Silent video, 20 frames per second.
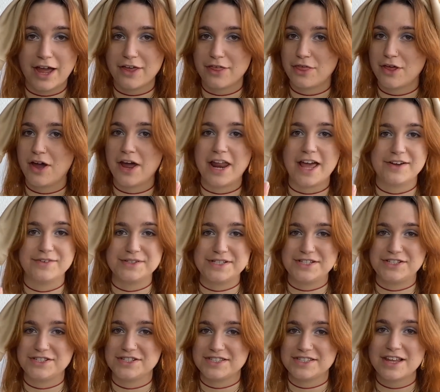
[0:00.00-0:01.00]
I thought I was
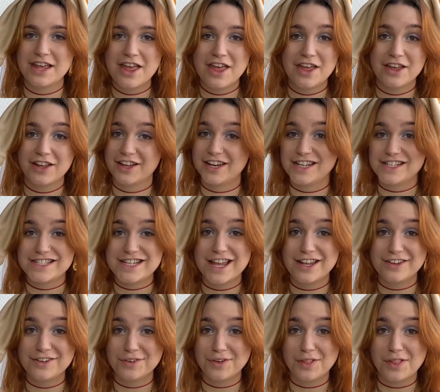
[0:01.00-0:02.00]
just gonna
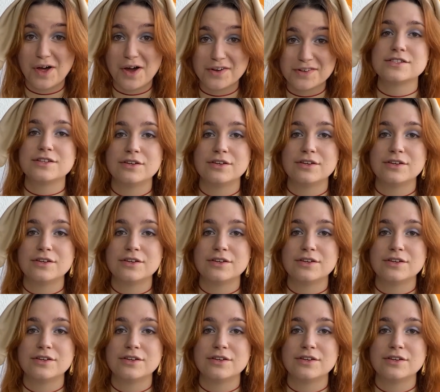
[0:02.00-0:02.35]
take you along.